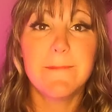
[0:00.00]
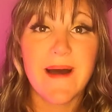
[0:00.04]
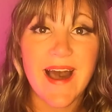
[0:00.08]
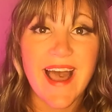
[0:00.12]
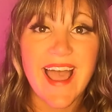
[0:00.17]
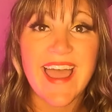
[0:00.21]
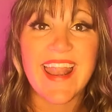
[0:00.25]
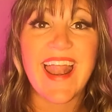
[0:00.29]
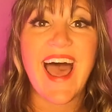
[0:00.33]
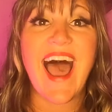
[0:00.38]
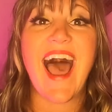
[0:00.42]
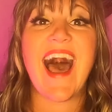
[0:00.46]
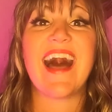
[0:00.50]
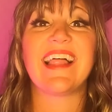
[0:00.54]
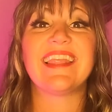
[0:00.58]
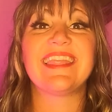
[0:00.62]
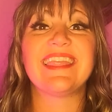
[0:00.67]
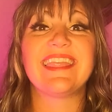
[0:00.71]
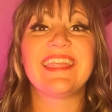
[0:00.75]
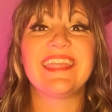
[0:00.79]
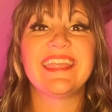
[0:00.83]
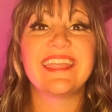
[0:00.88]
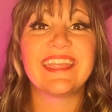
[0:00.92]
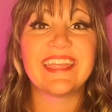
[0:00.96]
but I
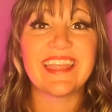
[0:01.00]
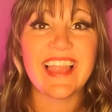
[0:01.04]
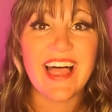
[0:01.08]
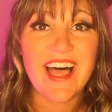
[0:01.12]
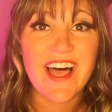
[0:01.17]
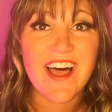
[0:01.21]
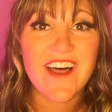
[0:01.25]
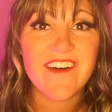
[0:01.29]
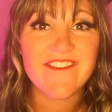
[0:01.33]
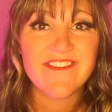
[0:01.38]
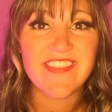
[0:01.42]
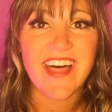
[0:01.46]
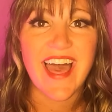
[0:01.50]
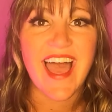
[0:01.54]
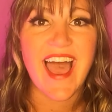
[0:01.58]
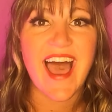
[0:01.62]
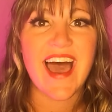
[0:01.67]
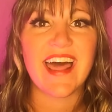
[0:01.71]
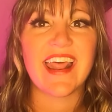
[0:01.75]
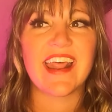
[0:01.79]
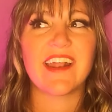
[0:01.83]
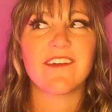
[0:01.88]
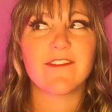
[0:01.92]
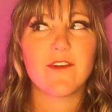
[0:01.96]
love
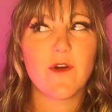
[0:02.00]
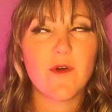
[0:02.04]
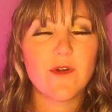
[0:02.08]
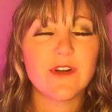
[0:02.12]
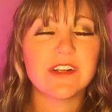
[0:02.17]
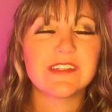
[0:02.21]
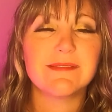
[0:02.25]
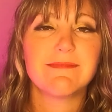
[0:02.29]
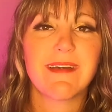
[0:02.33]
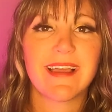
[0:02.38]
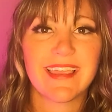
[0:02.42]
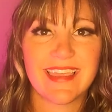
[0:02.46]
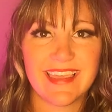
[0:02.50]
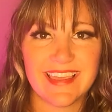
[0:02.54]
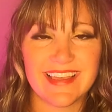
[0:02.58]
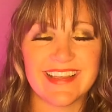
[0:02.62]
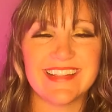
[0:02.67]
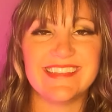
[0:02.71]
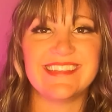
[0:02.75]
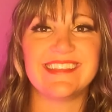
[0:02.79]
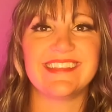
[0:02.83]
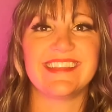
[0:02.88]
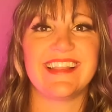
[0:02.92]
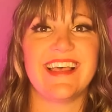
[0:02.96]
that. And of course, my
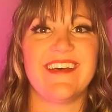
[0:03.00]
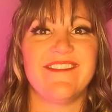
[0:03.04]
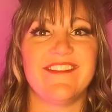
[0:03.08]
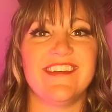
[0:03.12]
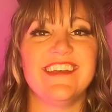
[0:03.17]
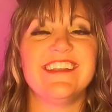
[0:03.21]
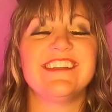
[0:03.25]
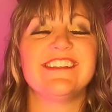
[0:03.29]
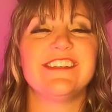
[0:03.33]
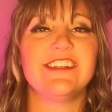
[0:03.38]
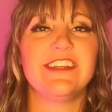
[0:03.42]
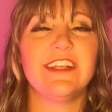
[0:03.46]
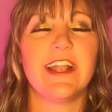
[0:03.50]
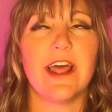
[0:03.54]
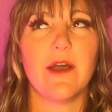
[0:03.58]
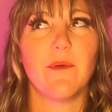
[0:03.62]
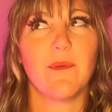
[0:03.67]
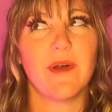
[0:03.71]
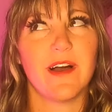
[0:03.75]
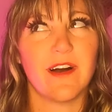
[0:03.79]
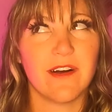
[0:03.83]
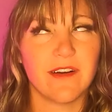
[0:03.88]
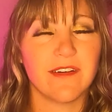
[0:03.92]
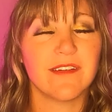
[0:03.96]
kids love it. You know,
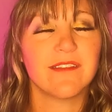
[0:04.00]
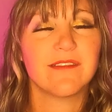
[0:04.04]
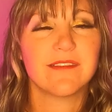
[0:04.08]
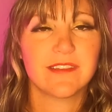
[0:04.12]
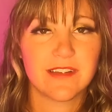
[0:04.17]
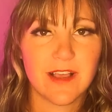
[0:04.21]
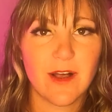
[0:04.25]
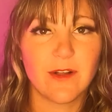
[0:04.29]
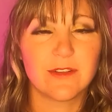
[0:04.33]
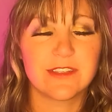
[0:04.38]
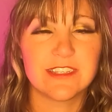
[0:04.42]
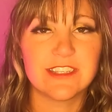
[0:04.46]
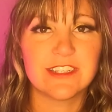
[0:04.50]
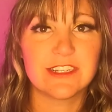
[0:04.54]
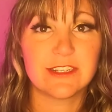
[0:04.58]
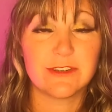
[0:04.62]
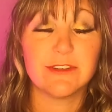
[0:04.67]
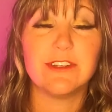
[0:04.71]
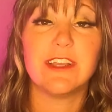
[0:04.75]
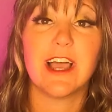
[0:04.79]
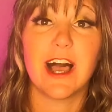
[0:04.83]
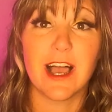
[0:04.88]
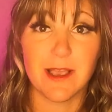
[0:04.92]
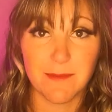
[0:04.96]
well, Colton's
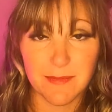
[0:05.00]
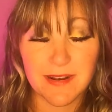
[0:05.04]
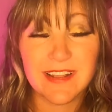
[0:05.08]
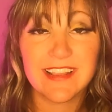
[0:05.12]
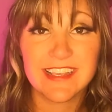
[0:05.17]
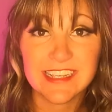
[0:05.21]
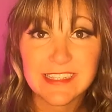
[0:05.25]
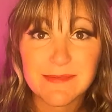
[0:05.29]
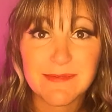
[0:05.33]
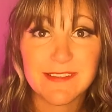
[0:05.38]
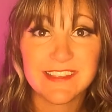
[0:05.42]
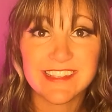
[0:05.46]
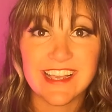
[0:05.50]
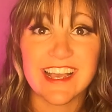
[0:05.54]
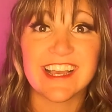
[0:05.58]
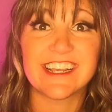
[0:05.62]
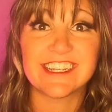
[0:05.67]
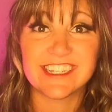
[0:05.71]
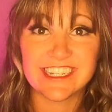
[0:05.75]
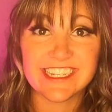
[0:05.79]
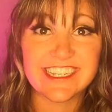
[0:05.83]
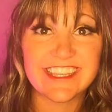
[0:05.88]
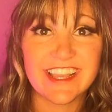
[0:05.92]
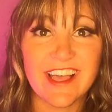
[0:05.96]
too young, but Elizabeth
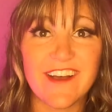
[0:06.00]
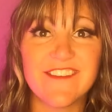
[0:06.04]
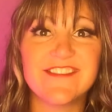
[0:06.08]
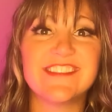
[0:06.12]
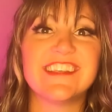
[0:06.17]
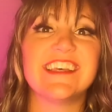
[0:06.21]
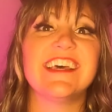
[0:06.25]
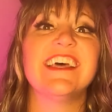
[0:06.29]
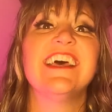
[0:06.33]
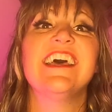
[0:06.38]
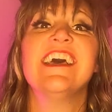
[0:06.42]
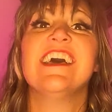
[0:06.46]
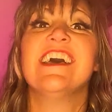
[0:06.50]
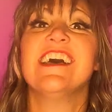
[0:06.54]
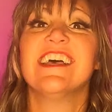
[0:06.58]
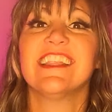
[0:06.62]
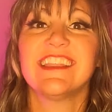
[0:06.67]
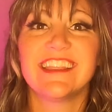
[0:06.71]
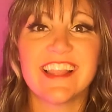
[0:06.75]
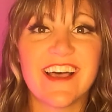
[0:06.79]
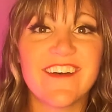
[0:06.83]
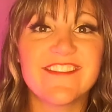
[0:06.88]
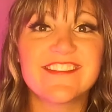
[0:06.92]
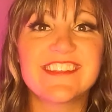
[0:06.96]
does. She loves it,
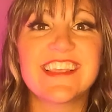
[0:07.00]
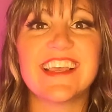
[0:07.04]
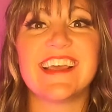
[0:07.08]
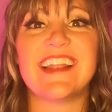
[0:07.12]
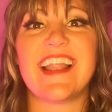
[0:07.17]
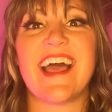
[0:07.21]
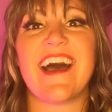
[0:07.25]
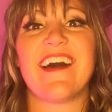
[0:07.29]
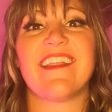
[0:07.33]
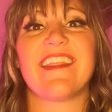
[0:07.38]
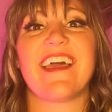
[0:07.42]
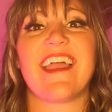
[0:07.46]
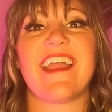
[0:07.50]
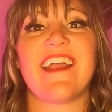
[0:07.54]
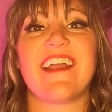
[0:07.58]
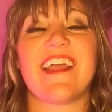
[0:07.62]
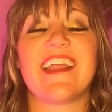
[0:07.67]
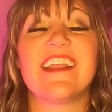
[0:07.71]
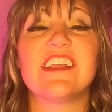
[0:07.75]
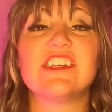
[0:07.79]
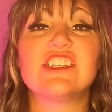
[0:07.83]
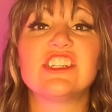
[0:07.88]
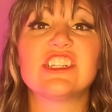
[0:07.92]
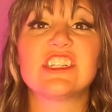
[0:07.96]
loves getting out there,
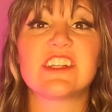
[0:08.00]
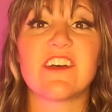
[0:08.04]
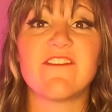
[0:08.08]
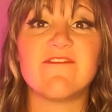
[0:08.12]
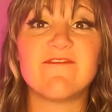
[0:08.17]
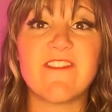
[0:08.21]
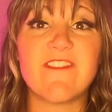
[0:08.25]
and it's just a